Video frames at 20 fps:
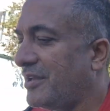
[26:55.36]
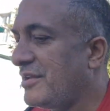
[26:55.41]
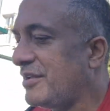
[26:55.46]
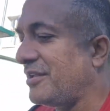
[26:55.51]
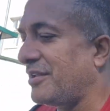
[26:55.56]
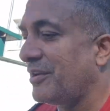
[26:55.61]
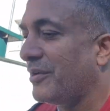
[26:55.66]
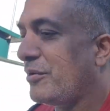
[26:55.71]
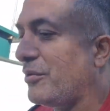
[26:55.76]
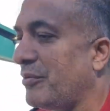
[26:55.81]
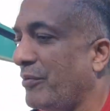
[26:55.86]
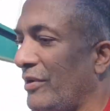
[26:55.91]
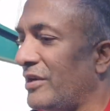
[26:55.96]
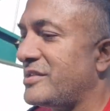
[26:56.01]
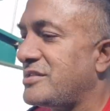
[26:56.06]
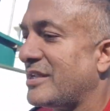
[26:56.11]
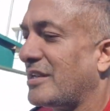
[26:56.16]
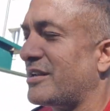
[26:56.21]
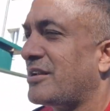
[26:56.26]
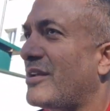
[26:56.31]
you know, what
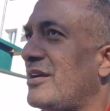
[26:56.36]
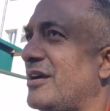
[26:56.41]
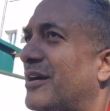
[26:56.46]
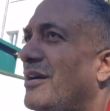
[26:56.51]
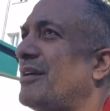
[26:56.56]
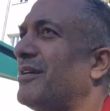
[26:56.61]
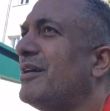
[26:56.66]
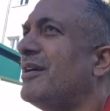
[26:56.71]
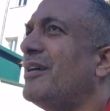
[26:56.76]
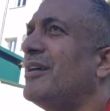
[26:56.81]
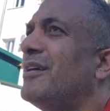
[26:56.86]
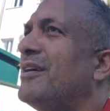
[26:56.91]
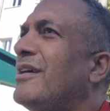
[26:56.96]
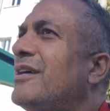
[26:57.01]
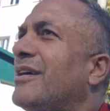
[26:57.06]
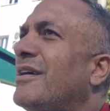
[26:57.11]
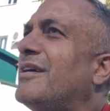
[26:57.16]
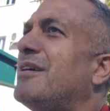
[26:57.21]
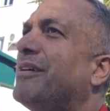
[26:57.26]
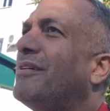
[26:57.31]
is it,
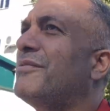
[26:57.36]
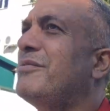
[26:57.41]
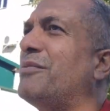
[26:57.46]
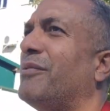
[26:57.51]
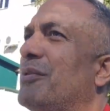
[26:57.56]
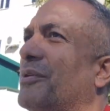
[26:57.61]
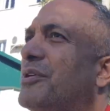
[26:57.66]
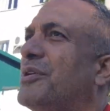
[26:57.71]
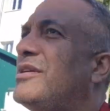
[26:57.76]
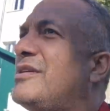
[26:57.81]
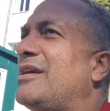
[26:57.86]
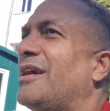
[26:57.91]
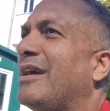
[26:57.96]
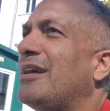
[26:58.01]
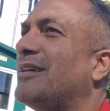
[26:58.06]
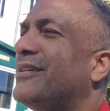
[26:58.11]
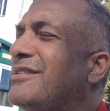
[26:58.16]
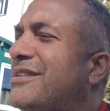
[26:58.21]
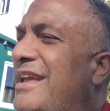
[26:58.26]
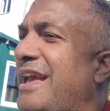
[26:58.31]

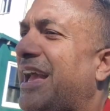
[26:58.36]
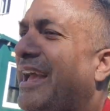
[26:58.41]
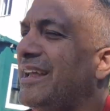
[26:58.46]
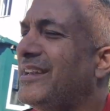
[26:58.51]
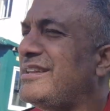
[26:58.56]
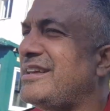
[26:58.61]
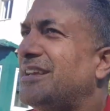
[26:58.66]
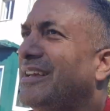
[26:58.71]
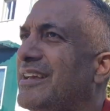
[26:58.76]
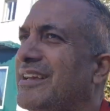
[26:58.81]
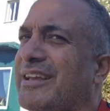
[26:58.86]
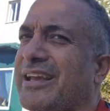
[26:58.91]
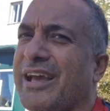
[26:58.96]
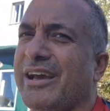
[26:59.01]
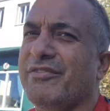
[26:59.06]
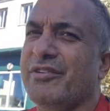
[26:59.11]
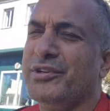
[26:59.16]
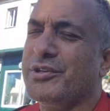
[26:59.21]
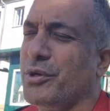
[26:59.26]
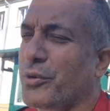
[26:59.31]
KD,
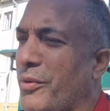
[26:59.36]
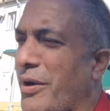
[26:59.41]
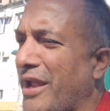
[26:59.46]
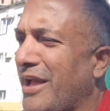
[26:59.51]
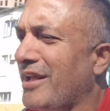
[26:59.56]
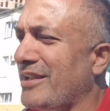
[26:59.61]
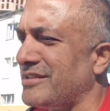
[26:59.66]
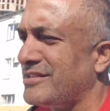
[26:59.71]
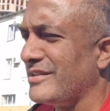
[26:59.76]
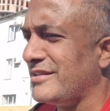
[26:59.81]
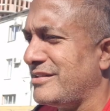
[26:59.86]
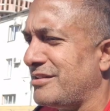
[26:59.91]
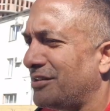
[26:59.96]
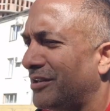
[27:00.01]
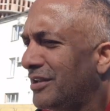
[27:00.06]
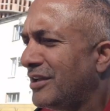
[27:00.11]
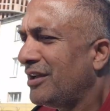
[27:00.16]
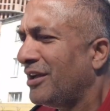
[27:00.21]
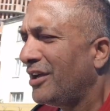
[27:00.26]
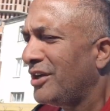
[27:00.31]
Kevin Durant and
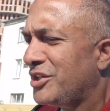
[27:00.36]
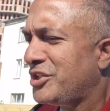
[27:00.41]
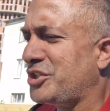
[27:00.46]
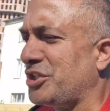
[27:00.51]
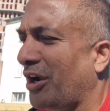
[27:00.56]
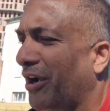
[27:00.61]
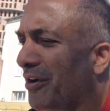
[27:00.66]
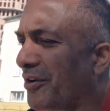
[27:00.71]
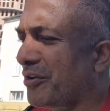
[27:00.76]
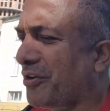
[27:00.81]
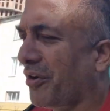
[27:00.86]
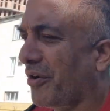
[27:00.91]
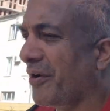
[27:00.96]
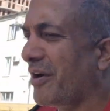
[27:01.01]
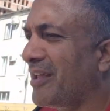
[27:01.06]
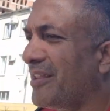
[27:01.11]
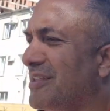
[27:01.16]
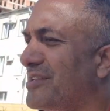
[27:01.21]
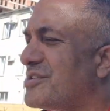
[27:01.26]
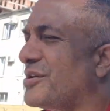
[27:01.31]
Sean
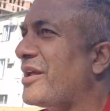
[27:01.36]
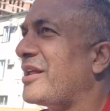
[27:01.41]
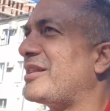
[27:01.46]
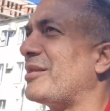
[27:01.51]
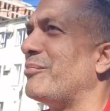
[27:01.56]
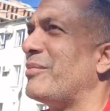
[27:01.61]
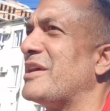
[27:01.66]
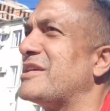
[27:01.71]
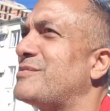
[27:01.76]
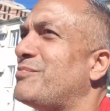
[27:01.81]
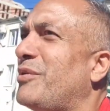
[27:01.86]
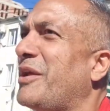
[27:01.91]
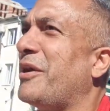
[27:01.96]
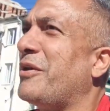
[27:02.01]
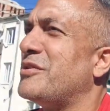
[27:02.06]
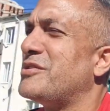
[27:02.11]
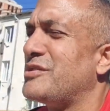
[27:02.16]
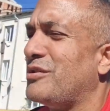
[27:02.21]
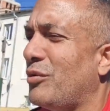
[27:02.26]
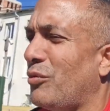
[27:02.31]
Curry. These are like the best
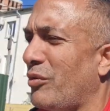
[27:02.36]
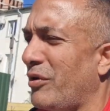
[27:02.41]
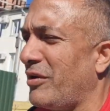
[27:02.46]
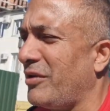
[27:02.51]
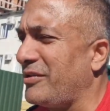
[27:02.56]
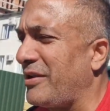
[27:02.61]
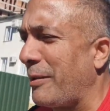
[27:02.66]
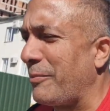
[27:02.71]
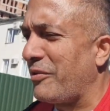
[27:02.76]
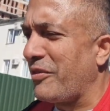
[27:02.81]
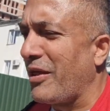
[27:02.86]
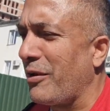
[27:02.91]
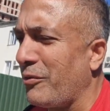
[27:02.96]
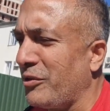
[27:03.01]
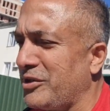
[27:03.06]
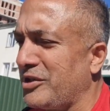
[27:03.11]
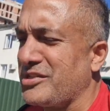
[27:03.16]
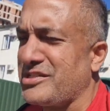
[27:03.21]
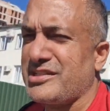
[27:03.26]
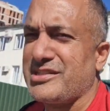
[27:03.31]
players in the world. I mean, they
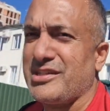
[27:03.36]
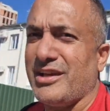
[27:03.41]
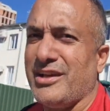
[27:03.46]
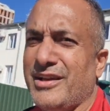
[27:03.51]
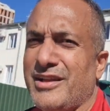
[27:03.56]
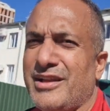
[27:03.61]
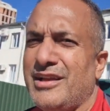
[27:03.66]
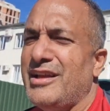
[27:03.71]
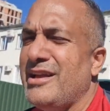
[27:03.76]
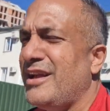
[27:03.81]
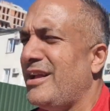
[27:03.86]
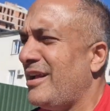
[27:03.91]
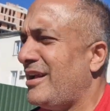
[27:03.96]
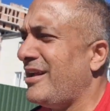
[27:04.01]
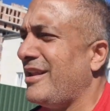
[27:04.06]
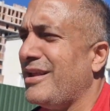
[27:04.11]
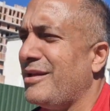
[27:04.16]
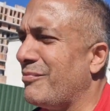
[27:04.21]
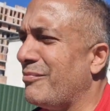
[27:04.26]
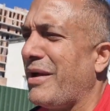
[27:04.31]
were just
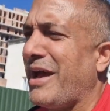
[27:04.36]
hitting